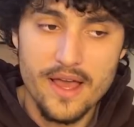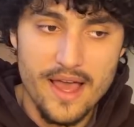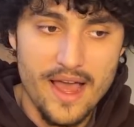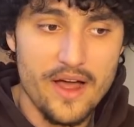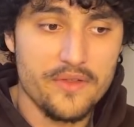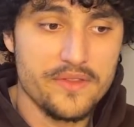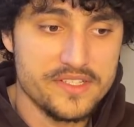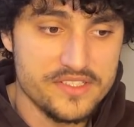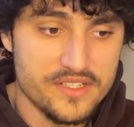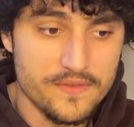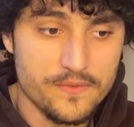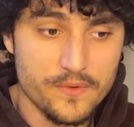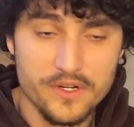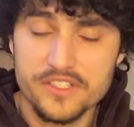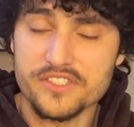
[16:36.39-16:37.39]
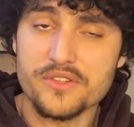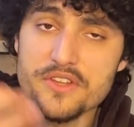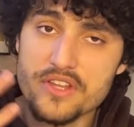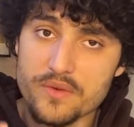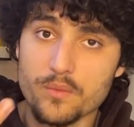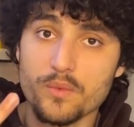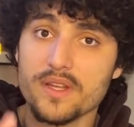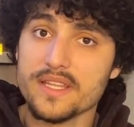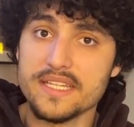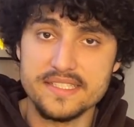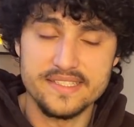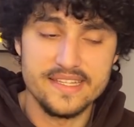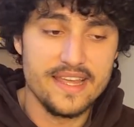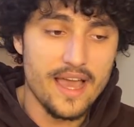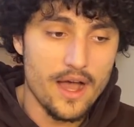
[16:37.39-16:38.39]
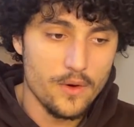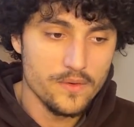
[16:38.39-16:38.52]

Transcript: how this stuff works, so you can really see how